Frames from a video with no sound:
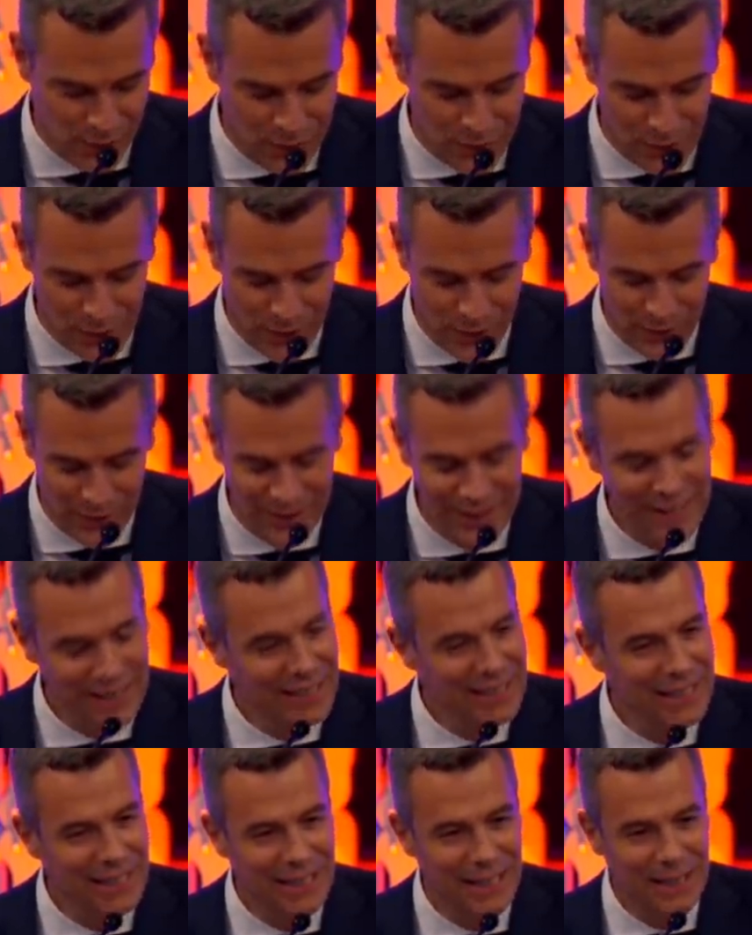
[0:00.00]
So um,
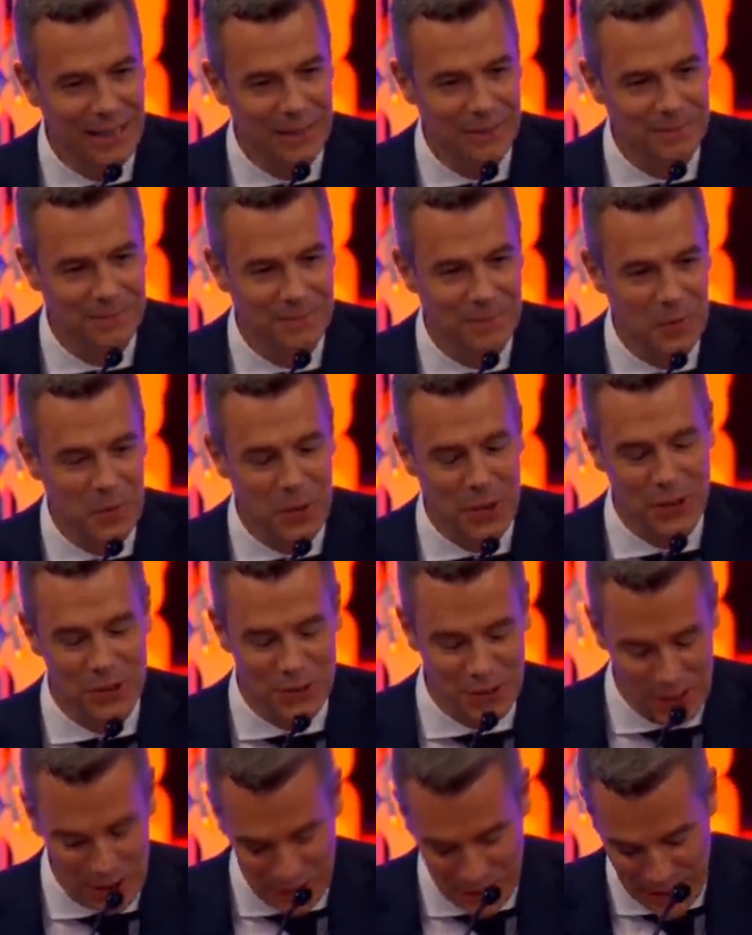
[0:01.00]
I want
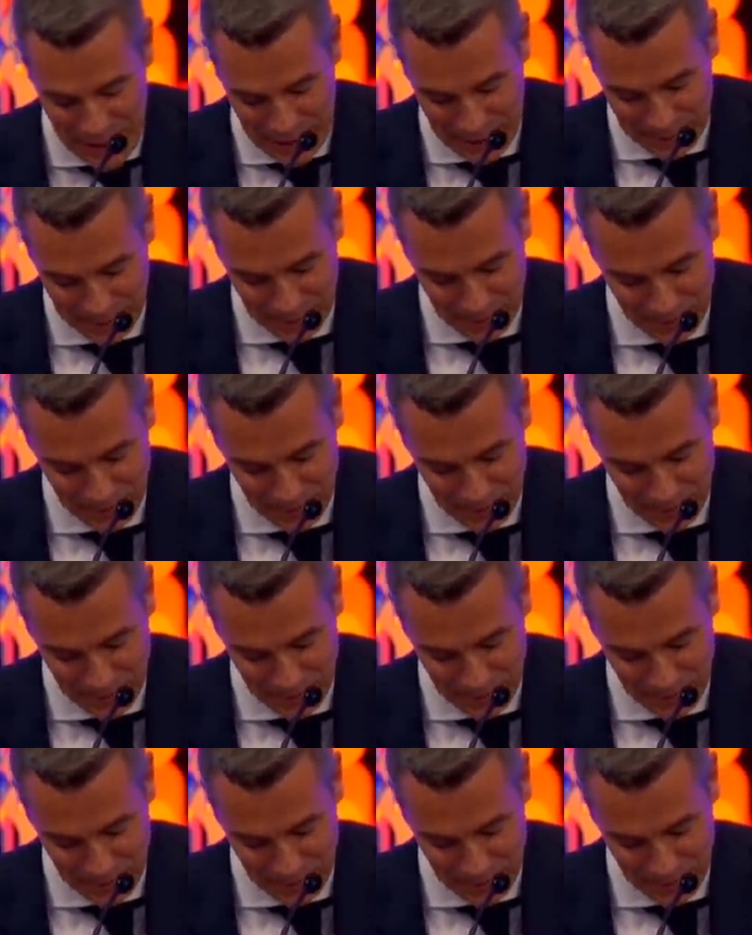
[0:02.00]
to share that.